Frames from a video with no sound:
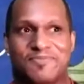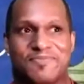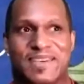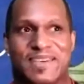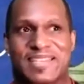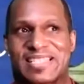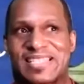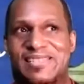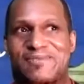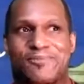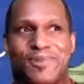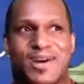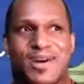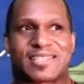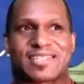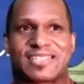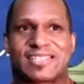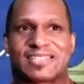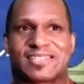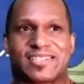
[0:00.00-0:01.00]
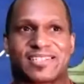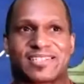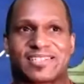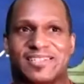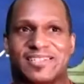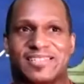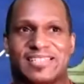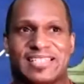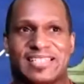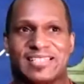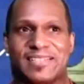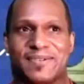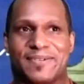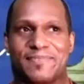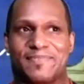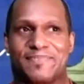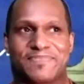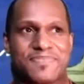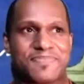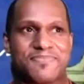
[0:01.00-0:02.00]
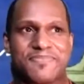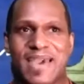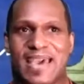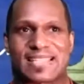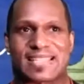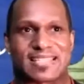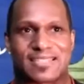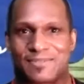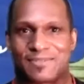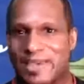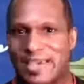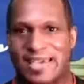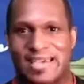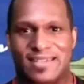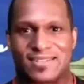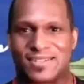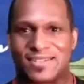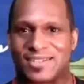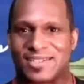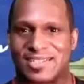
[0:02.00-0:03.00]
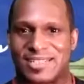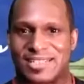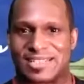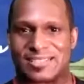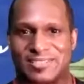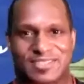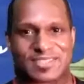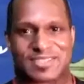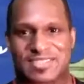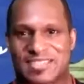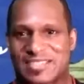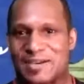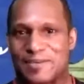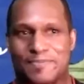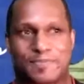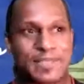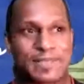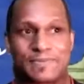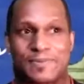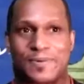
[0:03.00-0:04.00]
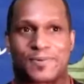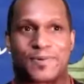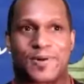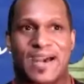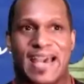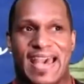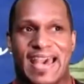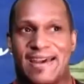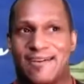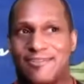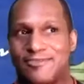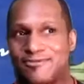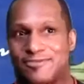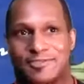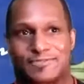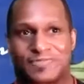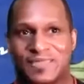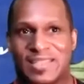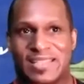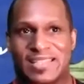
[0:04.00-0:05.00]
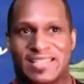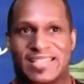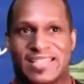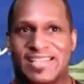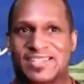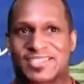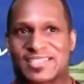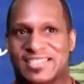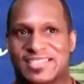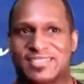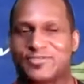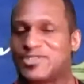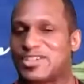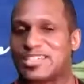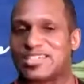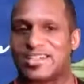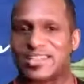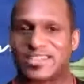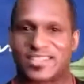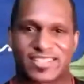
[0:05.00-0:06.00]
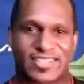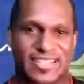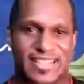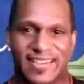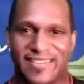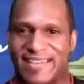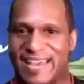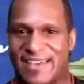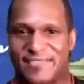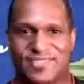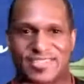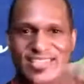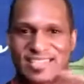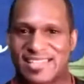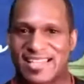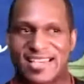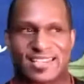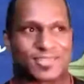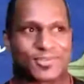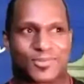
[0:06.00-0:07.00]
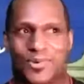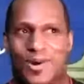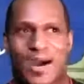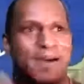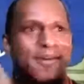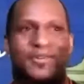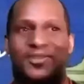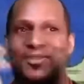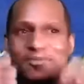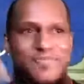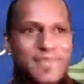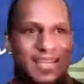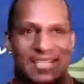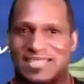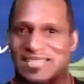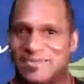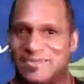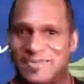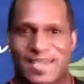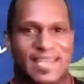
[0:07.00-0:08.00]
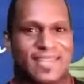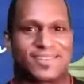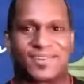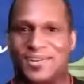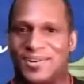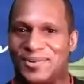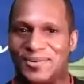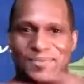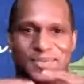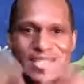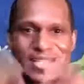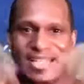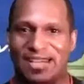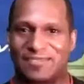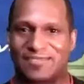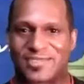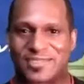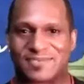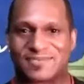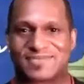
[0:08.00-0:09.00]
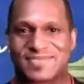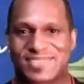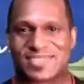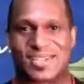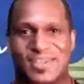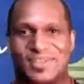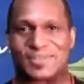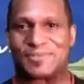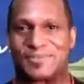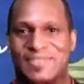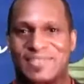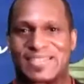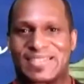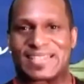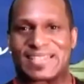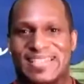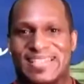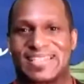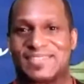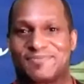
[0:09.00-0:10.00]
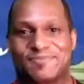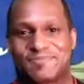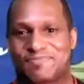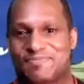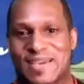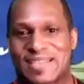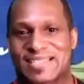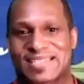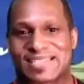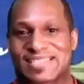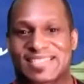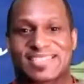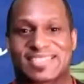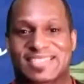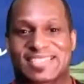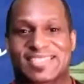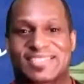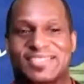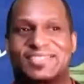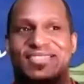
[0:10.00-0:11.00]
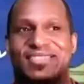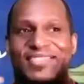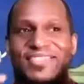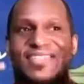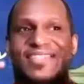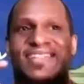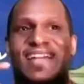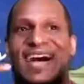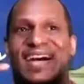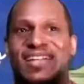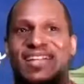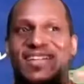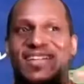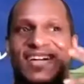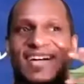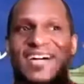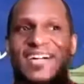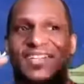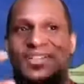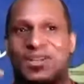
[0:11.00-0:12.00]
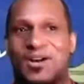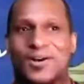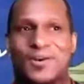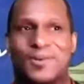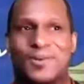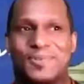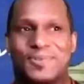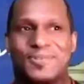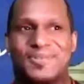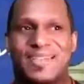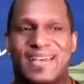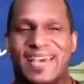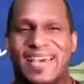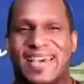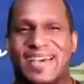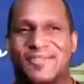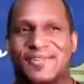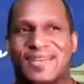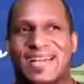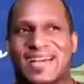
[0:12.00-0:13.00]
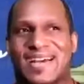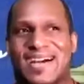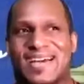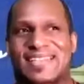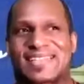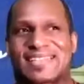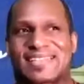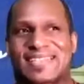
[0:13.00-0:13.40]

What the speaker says: basically watching each other either masturbate, or some people will have their significant other there having sex while you masturbate or whatever. So you're not alone. And what I kind of